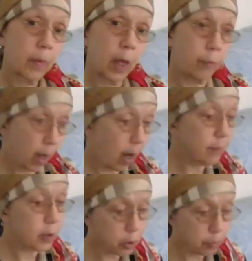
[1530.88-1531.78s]
If we
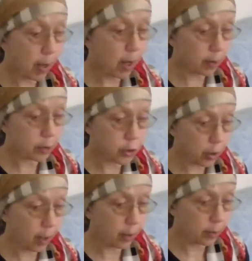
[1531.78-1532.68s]
have to spank a
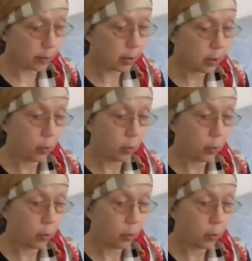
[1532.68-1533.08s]
child,